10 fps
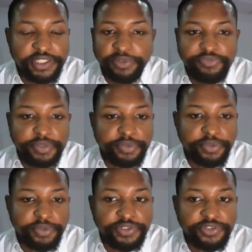
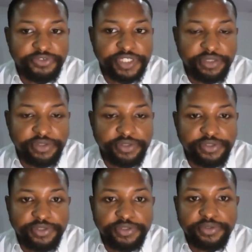Instagram page if
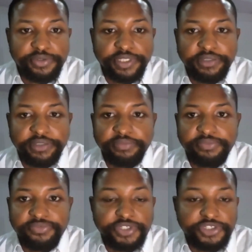people want to reach out
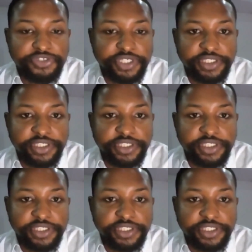to you